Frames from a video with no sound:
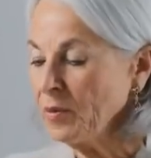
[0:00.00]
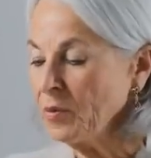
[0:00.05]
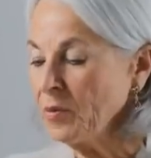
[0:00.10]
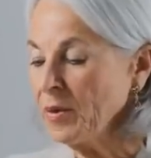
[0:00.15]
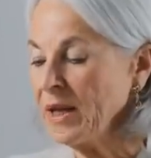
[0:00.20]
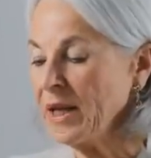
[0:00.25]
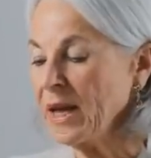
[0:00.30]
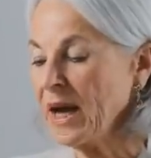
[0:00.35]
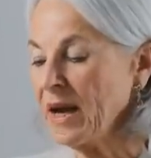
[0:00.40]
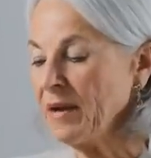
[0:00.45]

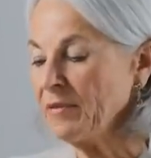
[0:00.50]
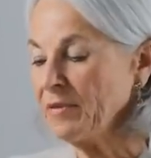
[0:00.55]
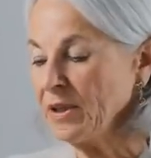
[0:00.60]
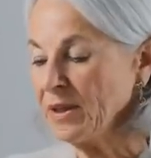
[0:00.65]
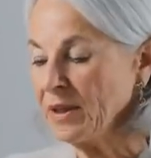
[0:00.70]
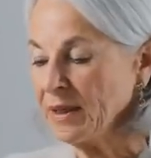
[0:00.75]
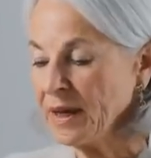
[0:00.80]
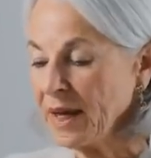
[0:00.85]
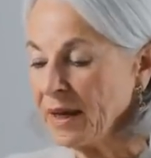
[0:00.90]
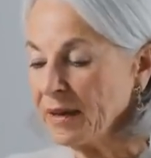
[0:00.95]
We have
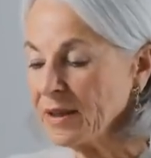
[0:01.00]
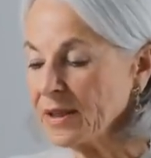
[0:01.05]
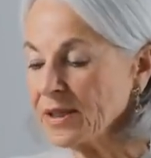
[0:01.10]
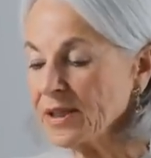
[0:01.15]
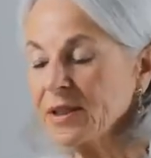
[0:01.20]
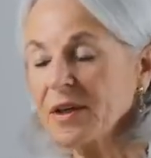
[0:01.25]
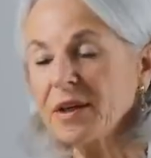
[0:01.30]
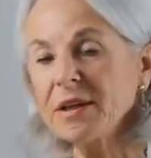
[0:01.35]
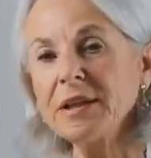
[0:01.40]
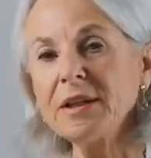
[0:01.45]
in another
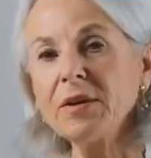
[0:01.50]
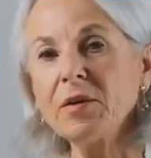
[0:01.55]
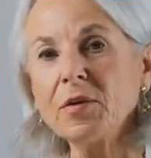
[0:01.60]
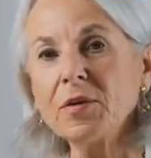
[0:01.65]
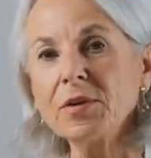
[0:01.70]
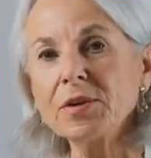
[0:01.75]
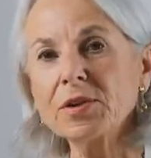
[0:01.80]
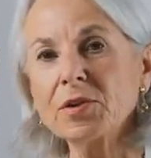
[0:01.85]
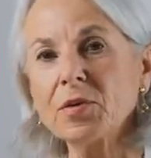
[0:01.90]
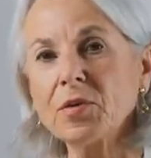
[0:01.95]
study
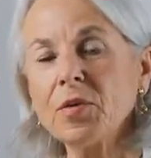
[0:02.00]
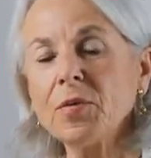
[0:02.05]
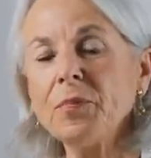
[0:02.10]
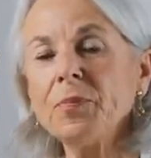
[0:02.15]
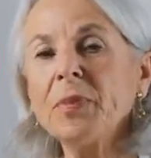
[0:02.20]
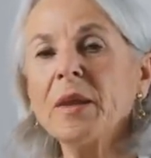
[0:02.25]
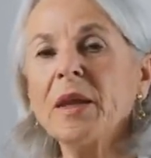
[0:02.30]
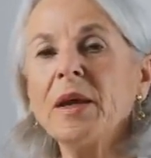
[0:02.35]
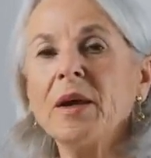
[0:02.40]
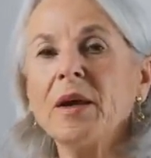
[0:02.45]
also
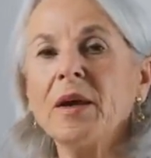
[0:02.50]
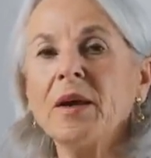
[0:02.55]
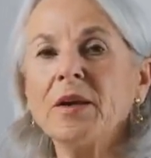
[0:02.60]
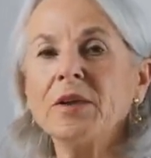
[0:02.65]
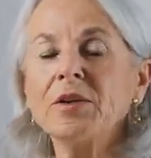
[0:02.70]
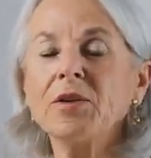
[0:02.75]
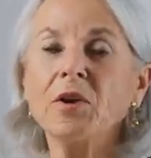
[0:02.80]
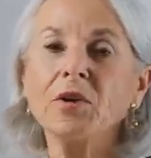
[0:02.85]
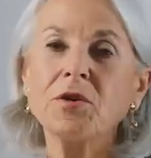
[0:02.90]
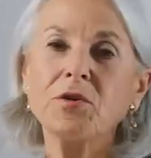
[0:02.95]

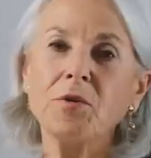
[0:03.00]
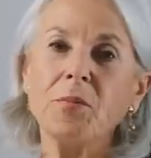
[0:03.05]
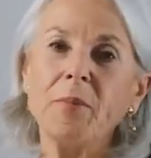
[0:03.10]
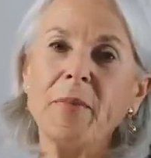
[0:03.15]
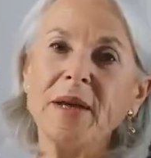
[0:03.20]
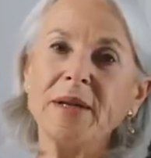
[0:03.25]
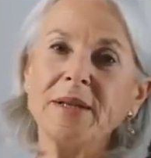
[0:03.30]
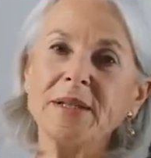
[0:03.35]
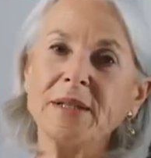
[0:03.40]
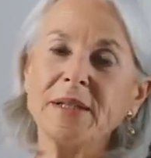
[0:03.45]

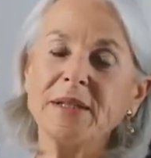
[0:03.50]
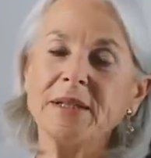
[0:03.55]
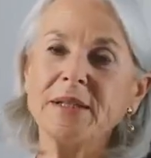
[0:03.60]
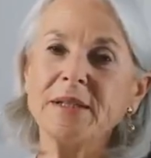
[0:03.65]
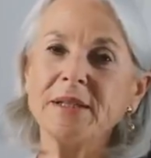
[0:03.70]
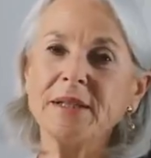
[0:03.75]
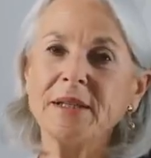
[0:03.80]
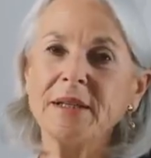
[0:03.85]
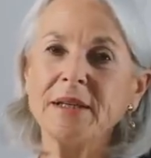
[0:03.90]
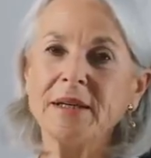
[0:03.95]

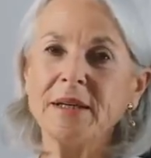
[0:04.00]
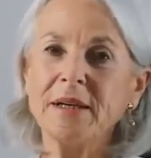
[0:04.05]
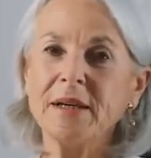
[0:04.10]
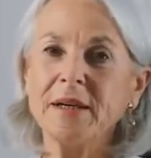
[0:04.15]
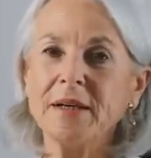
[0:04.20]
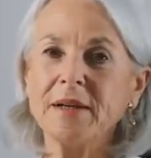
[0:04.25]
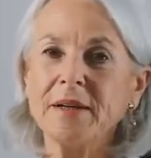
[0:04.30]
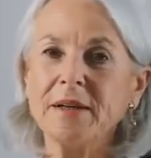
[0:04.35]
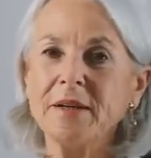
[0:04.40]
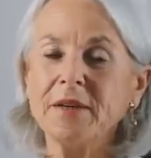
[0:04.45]
documented
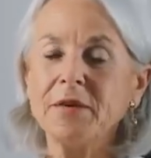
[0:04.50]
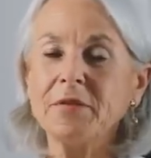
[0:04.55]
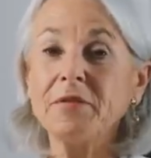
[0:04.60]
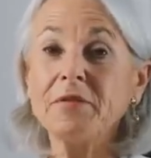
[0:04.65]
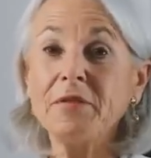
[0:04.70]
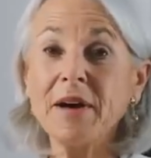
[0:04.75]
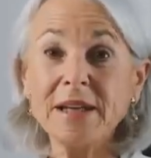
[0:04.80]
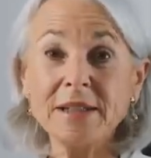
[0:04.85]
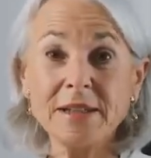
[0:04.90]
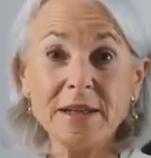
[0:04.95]
the
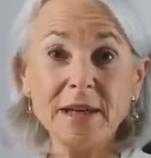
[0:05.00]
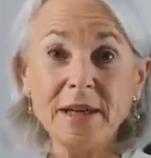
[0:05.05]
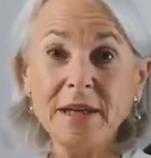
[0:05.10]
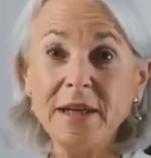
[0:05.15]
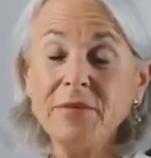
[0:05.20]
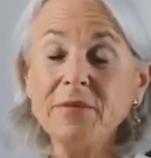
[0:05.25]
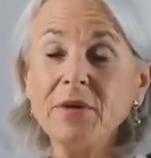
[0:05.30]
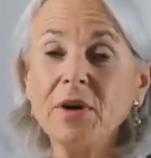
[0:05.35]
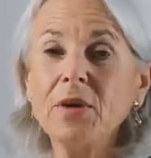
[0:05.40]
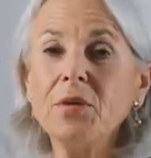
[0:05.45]
fatty
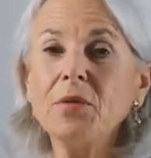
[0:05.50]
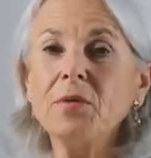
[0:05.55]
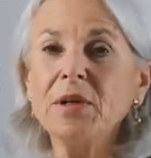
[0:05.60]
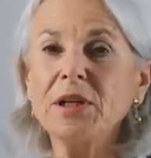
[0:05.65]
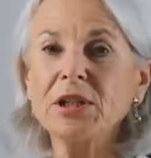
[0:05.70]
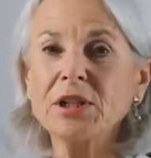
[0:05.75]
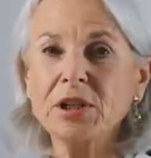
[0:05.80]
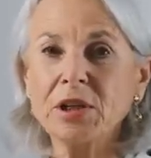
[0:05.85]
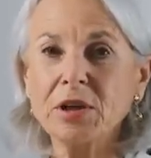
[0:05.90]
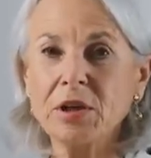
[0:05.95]
liver,
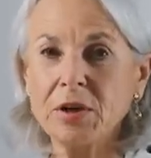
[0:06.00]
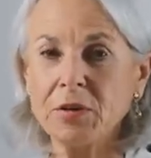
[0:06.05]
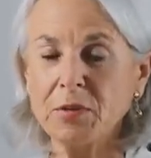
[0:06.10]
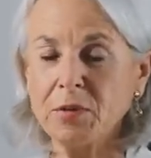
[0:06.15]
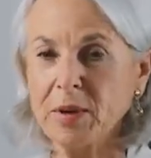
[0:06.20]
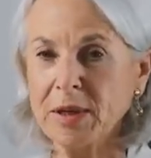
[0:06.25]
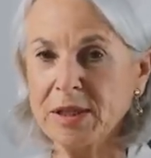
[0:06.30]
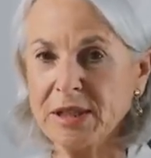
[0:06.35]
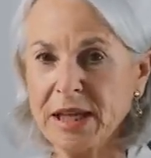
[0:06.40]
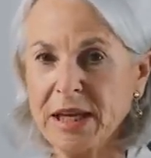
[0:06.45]
which
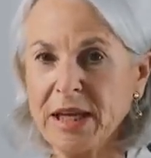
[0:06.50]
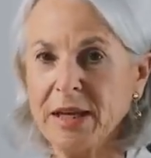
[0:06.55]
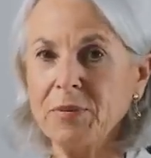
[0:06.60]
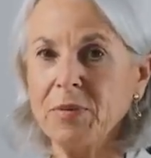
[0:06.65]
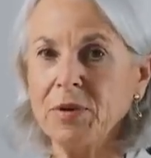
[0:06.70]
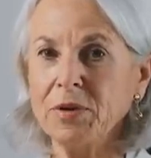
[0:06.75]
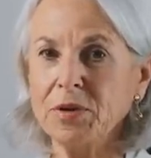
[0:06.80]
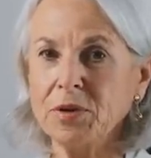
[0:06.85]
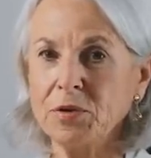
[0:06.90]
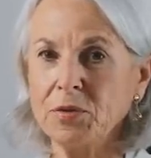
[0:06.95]
was
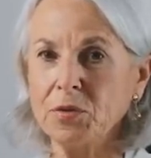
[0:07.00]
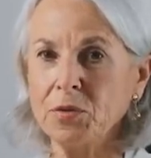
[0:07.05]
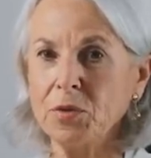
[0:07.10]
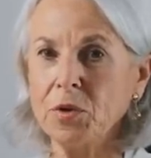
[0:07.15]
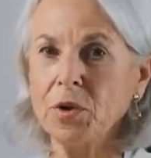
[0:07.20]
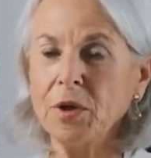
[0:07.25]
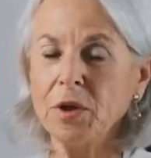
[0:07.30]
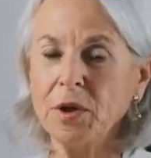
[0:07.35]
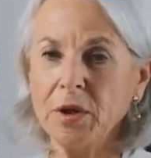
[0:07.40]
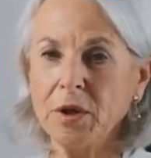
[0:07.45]
able to
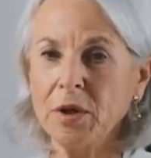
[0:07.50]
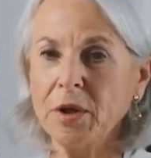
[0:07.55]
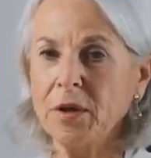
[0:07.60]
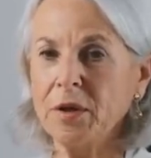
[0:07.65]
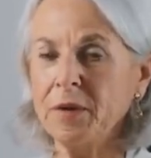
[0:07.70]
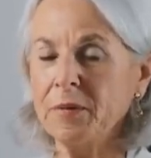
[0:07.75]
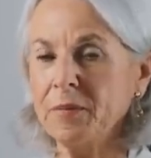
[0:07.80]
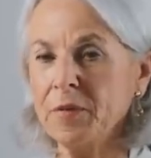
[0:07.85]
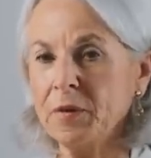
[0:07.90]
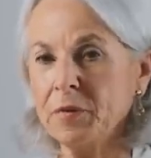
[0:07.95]

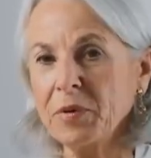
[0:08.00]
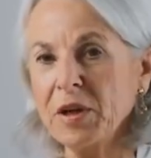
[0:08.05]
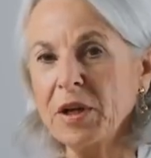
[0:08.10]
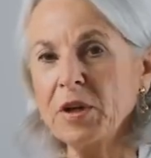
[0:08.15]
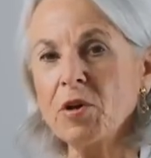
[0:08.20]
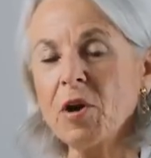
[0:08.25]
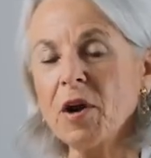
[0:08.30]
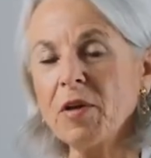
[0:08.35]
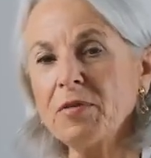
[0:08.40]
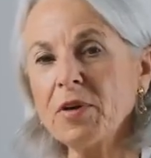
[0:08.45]

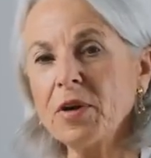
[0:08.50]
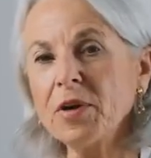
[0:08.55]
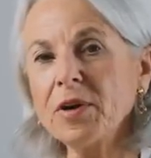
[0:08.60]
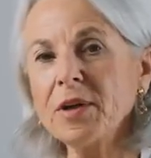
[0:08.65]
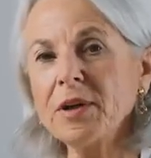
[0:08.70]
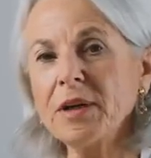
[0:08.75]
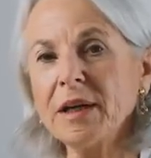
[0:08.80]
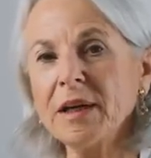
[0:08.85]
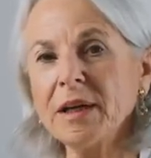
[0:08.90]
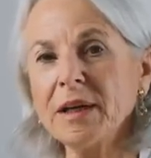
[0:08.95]

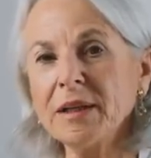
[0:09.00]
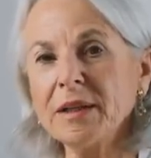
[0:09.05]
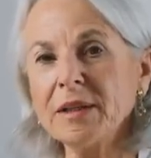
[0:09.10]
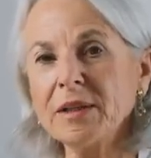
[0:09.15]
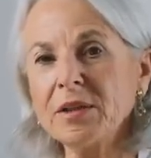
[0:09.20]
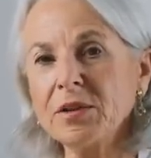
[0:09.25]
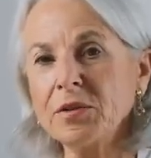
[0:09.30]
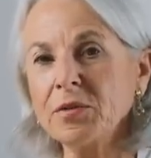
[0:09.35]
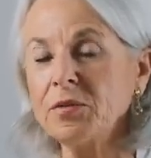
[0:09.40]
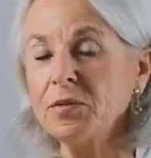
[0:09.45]
recover
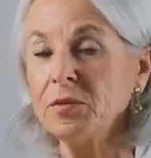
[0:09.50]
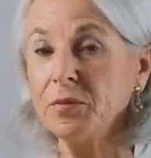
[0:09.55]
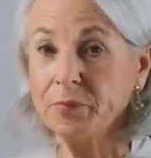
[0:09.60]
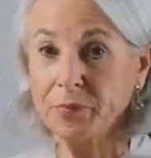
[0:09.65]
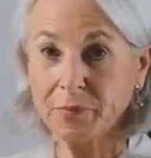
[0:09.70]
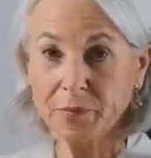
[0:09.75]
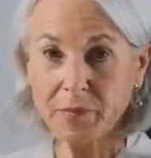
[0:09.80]
and to